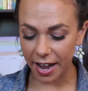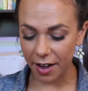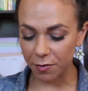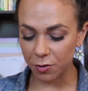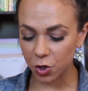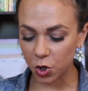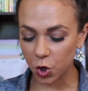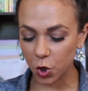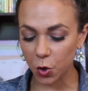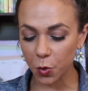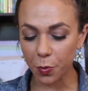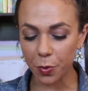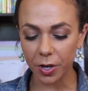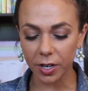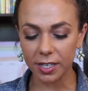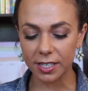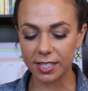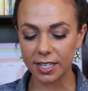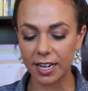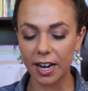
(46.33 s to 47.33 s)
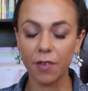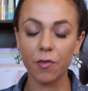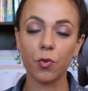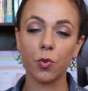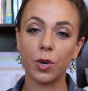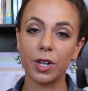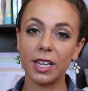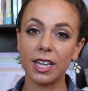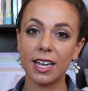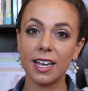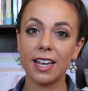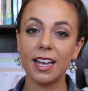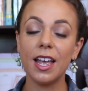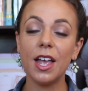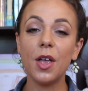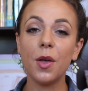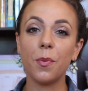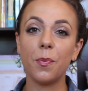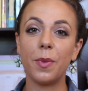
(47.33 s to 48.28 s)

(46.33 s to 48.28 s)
I have two books that I've really